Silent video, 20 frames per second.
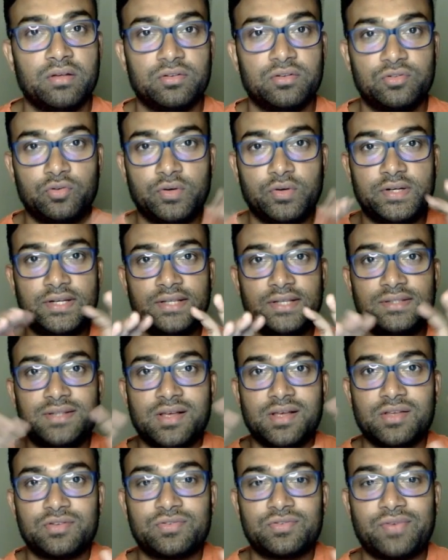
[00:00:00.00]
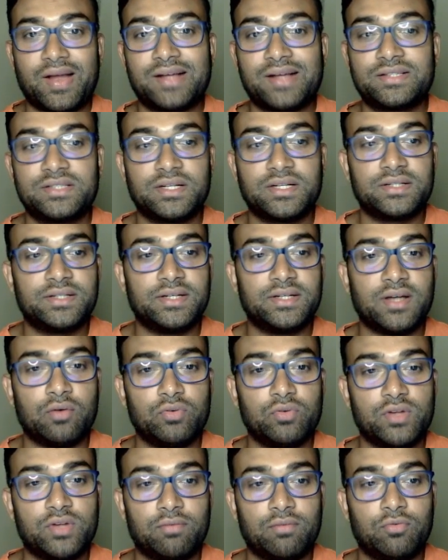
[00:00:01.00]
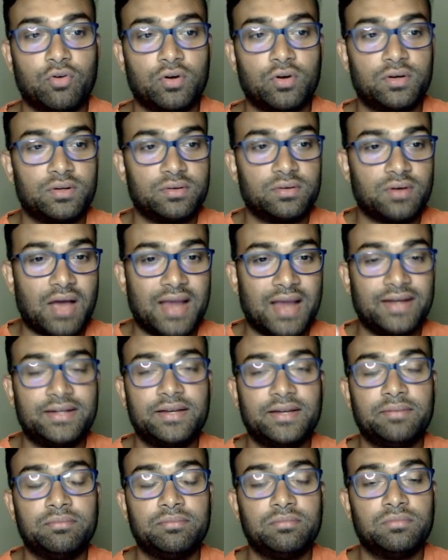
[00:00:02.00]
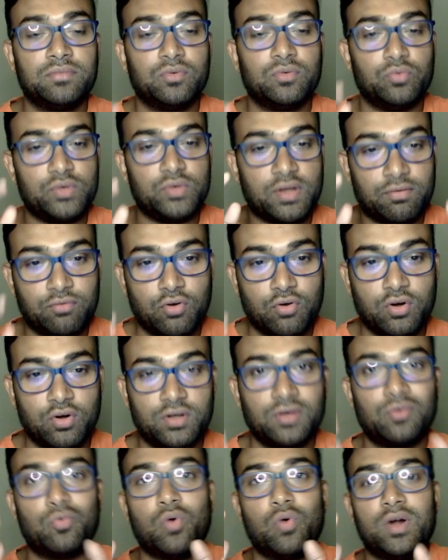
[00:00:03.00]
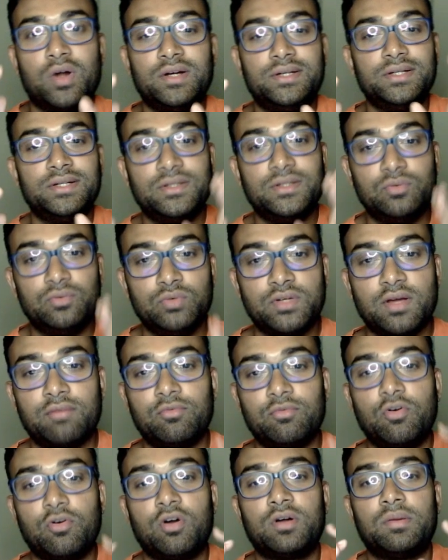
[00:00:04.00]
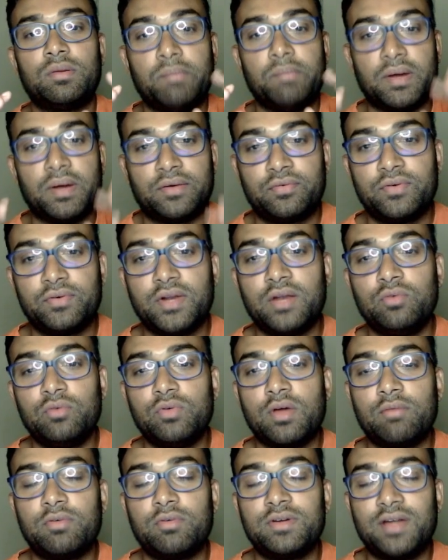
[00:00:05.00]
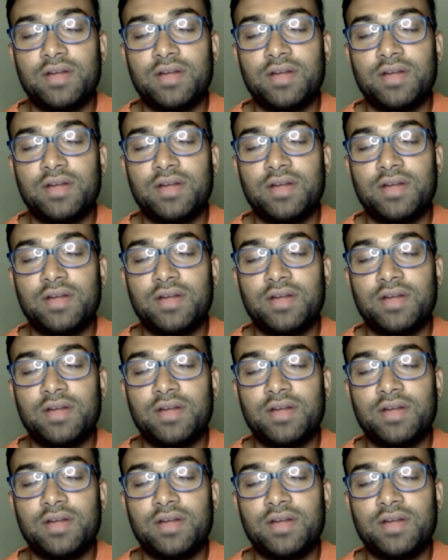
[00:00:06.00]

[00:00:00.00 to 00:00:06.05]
So it is structured data. We have got item, we have got quantity, we have got material, we have got.